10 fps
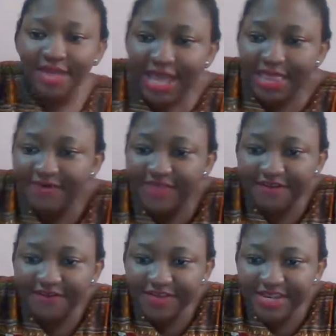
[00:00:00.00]
I love their
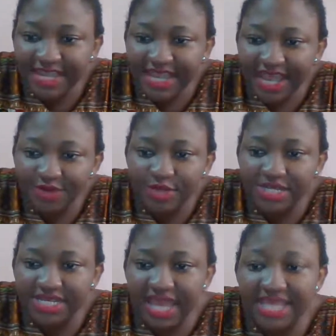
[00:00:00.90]
food. They can cook
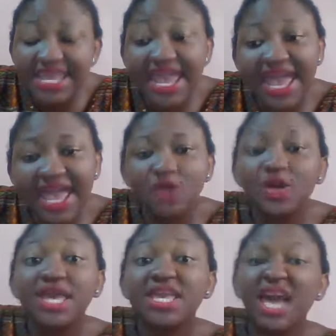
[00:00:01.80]
sha. Yeah,
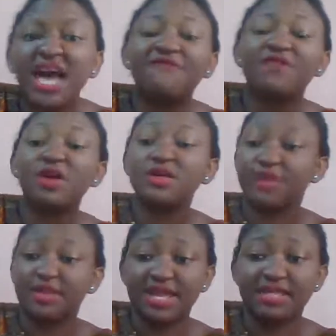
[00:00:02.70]
okay, yeah. I forgot
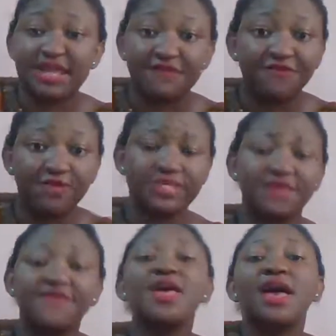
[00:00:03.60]
about that. Their food
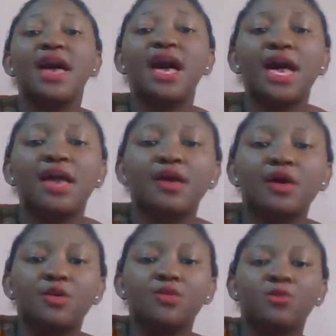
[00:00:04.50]
stuff.
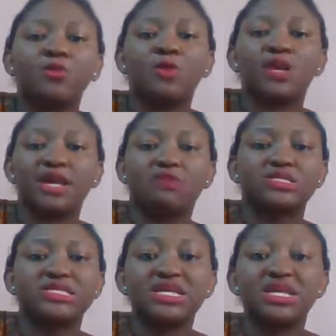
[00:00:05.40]
What I was
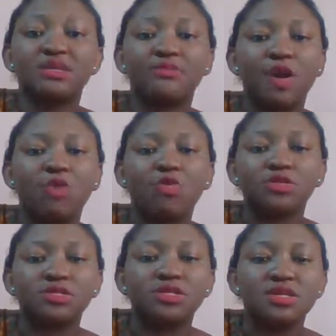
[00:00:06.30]
thinking about
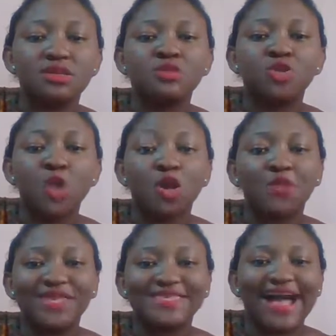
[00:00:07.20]
was the dog
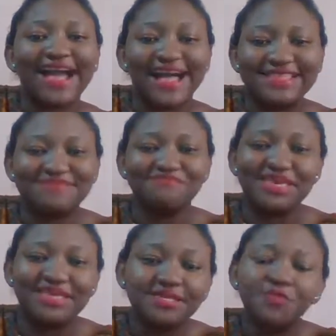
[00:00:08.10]
meat and cat
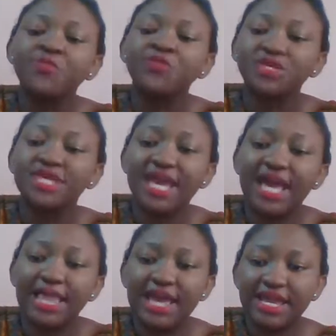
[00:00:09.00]
meat. Yeah,
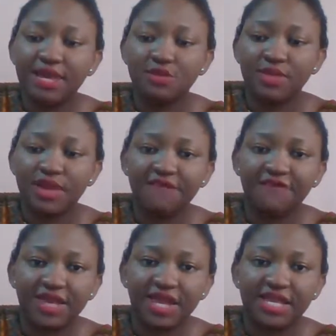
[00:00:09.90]
I like
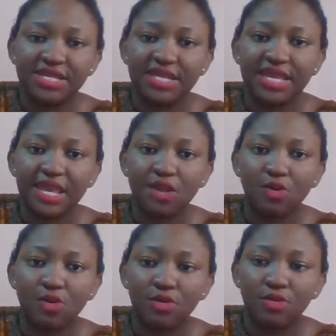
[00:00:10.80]
afang and edikan
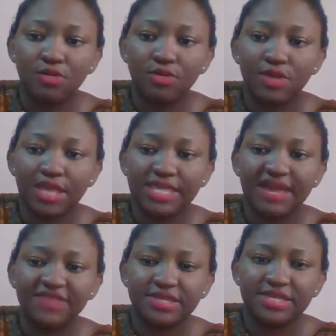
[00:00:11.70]
corn. I think
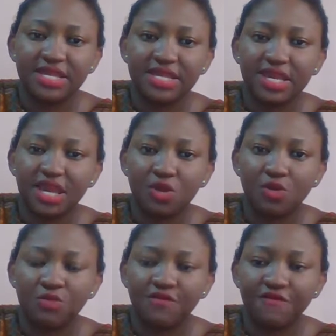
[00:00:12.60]
I've tasted edikan
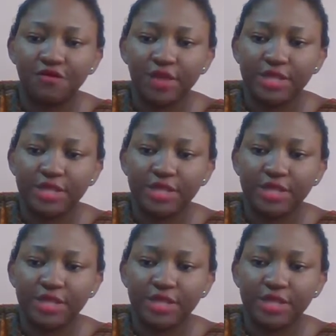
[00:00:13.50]
corn before.